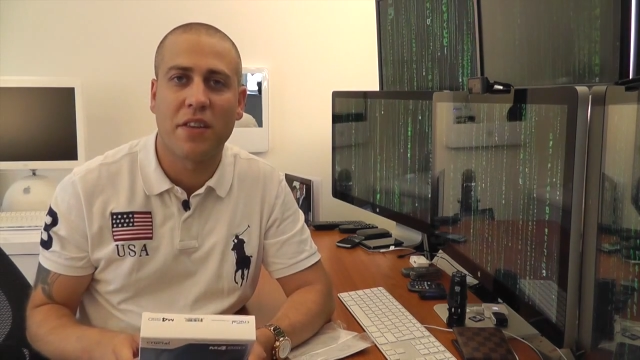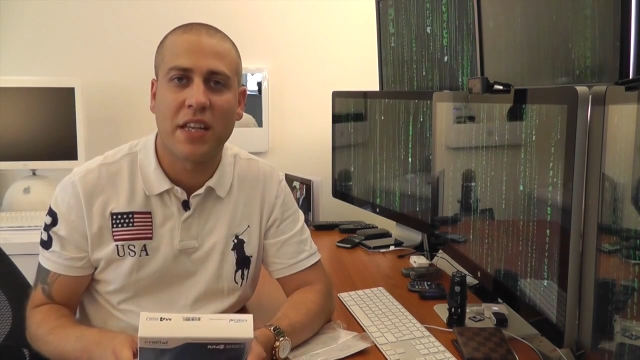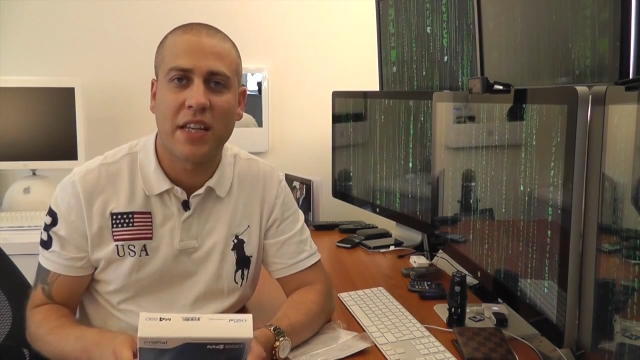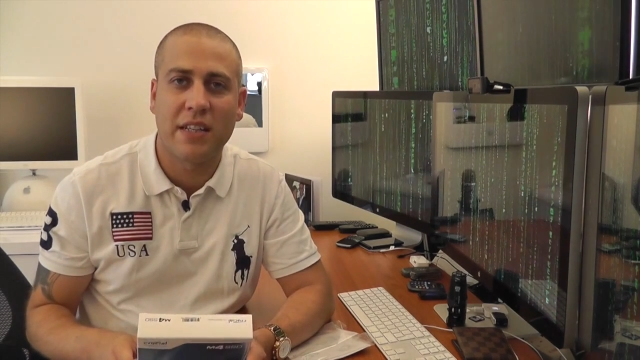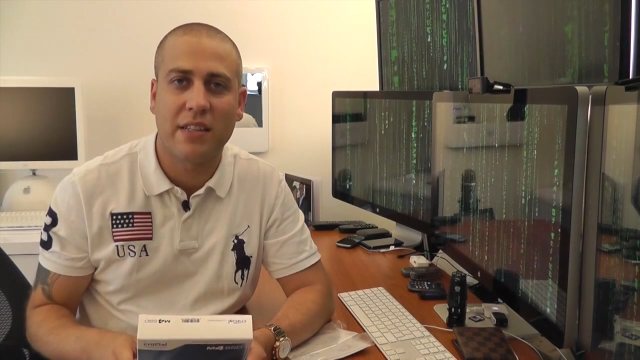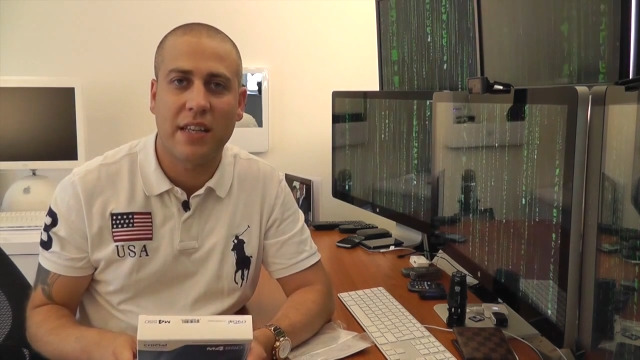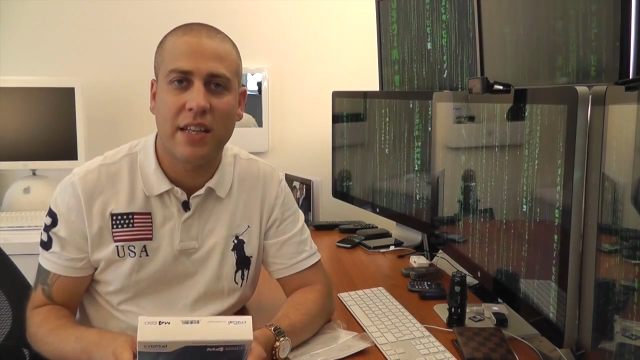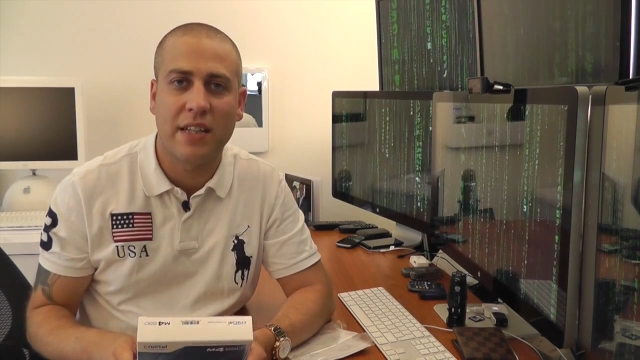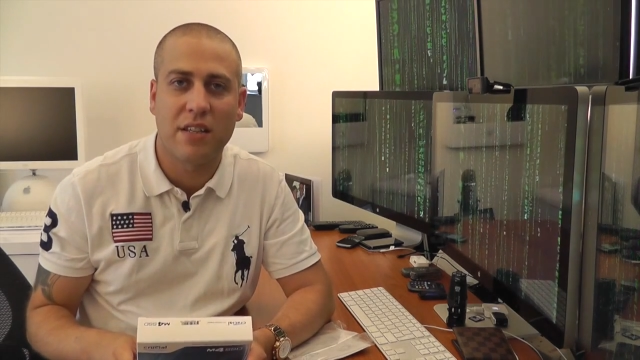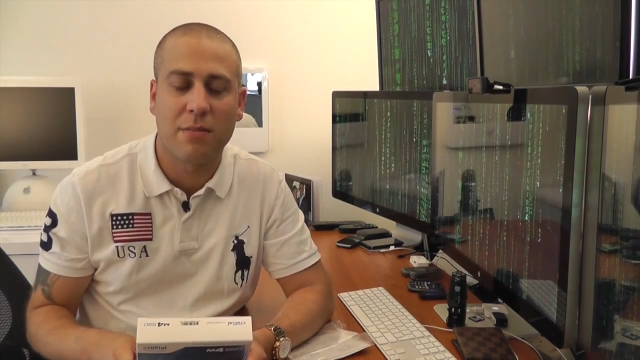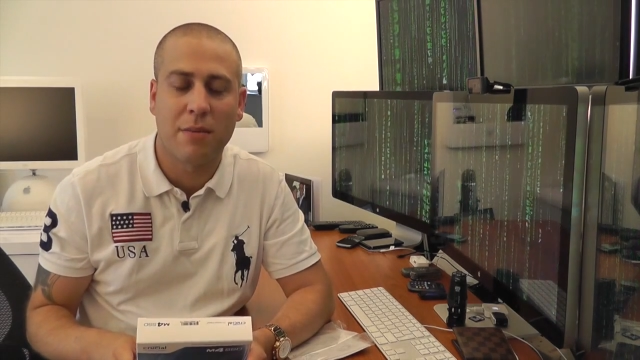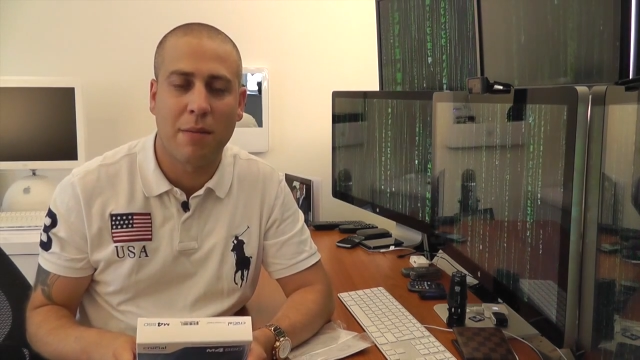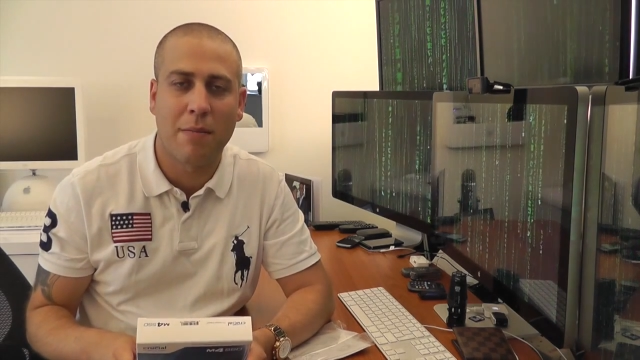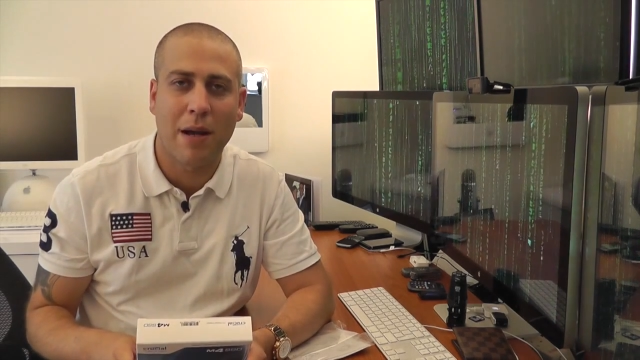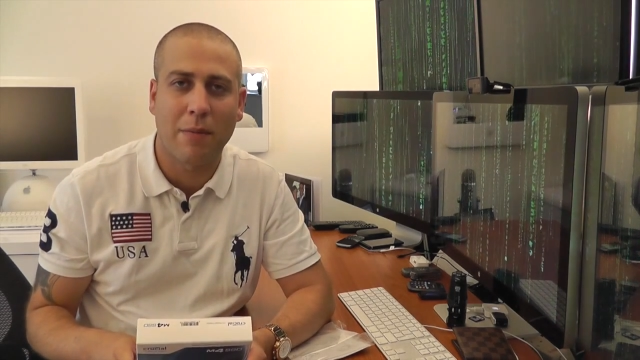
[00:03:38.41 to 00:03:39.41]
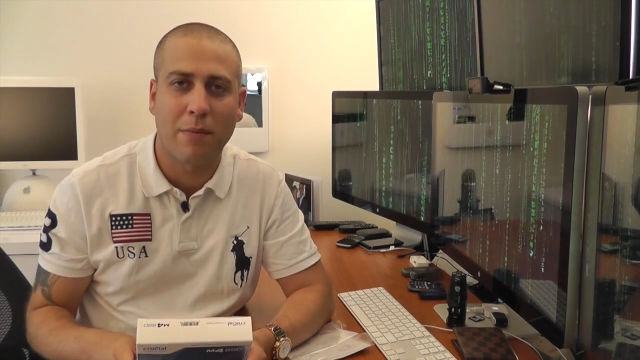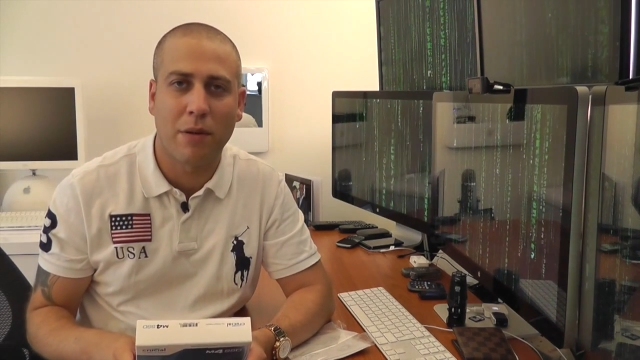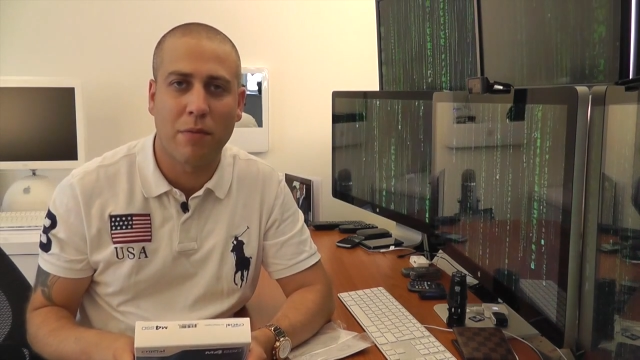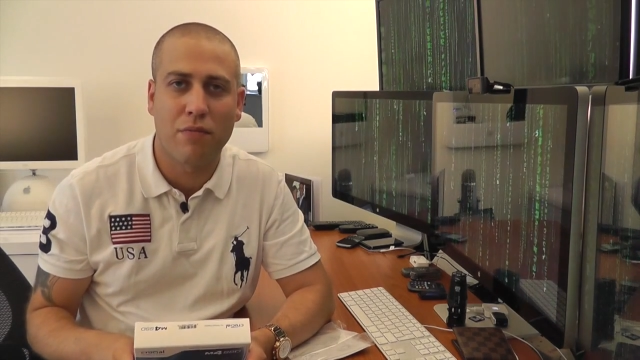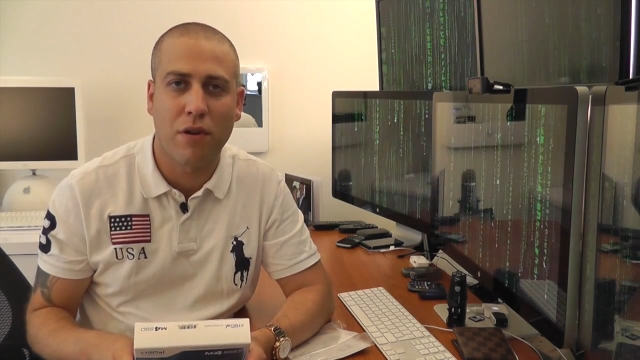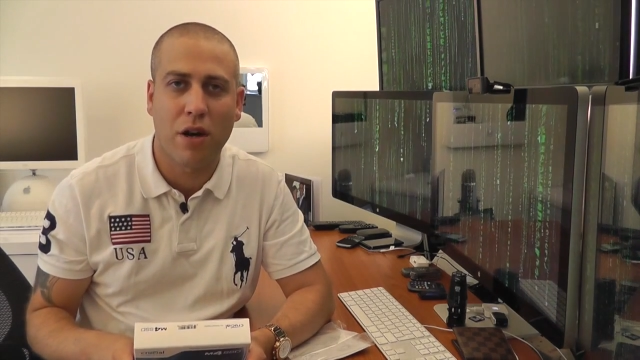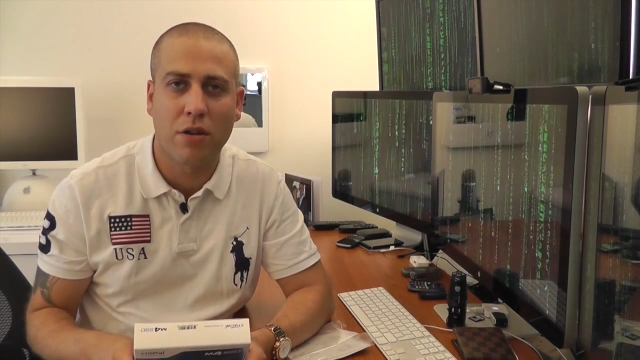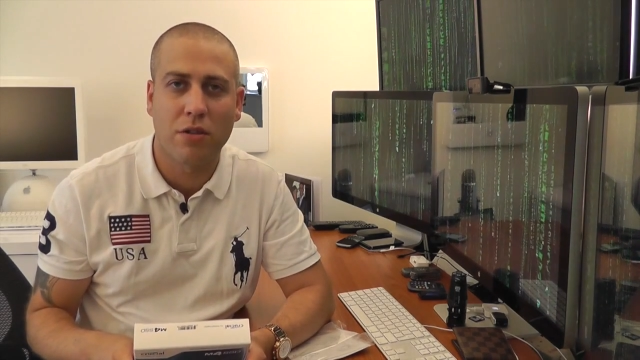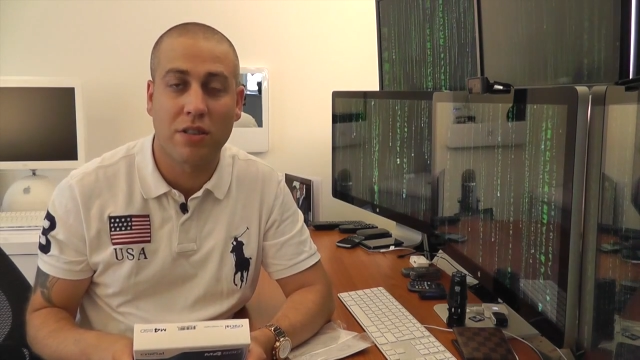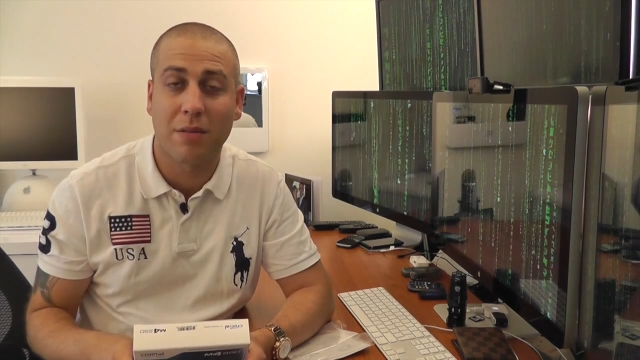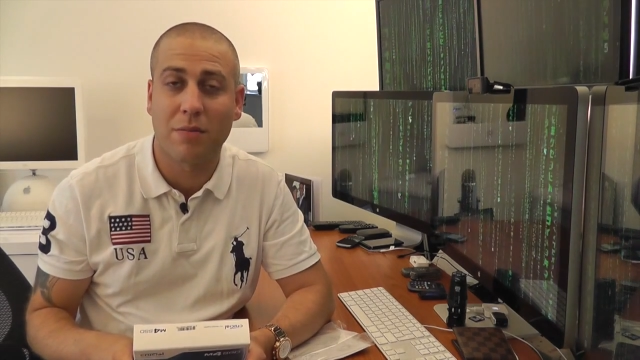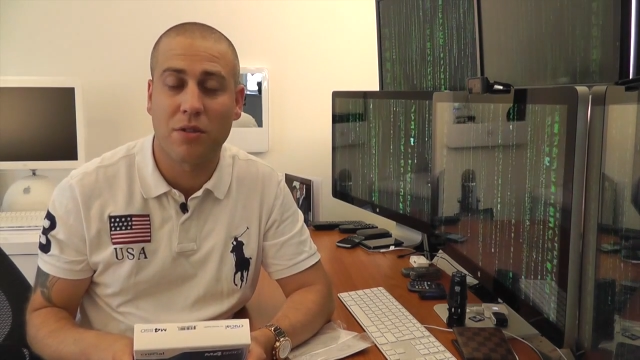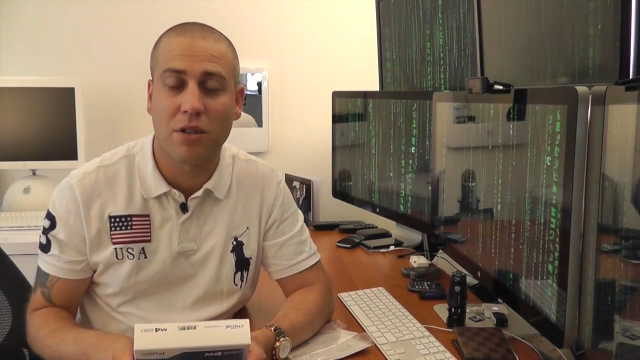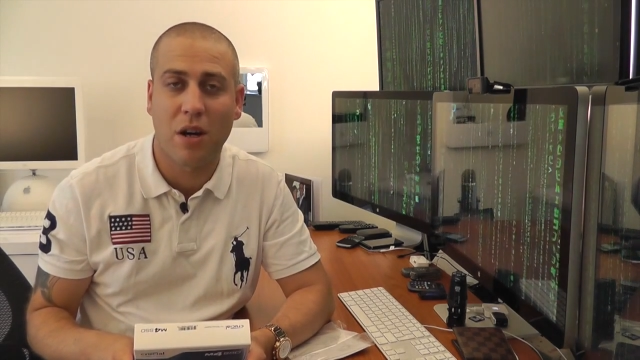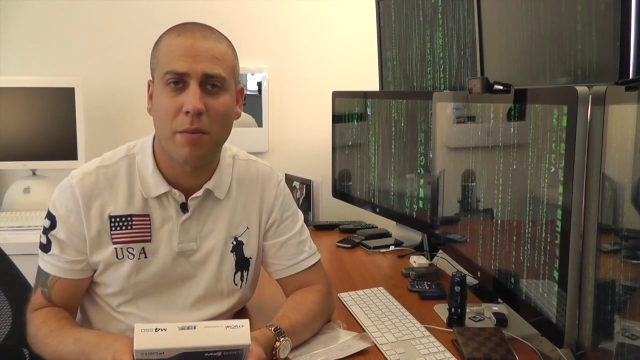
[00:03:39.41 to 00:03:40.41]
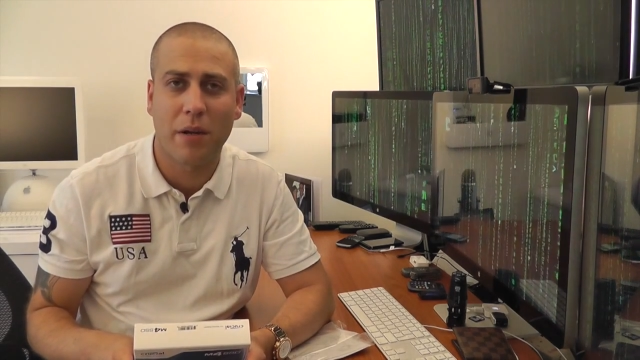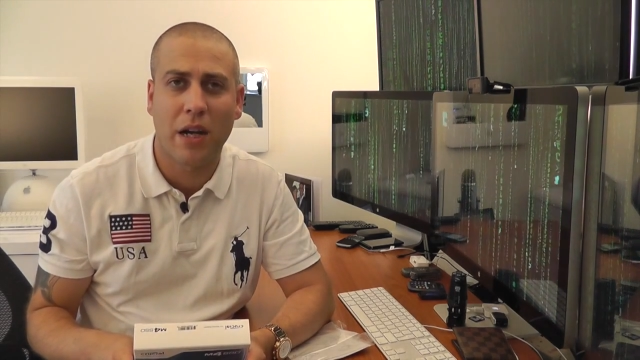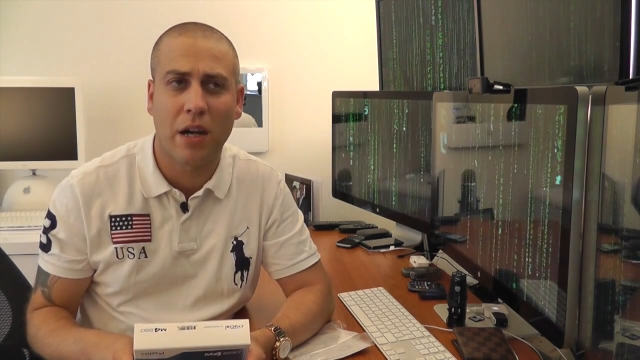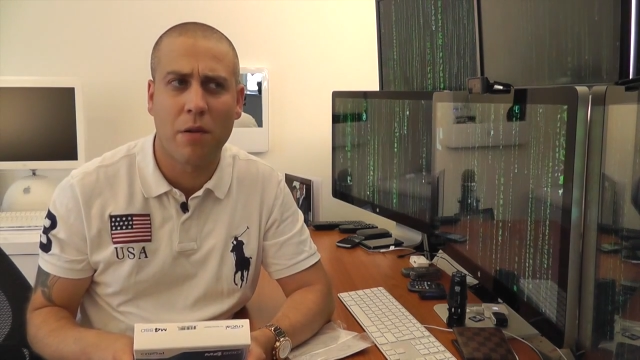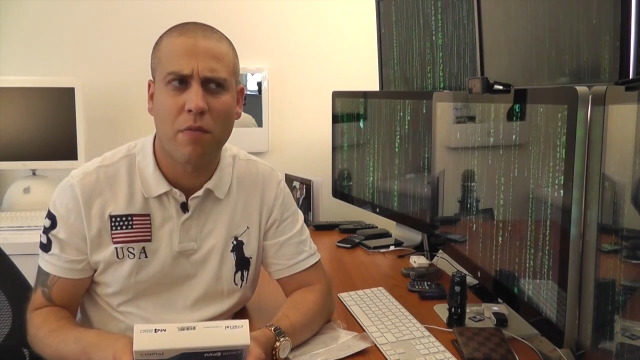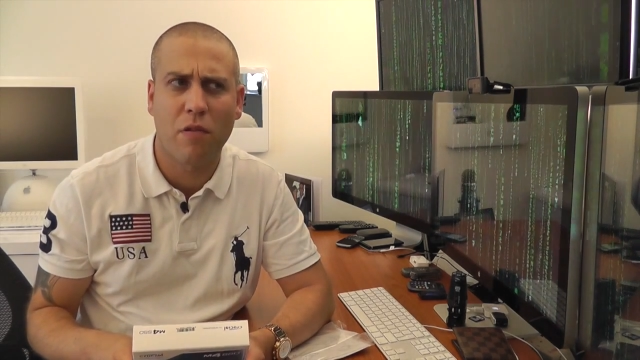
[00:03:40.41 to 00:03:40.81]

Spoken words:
these into my MacBook Pro some time ago,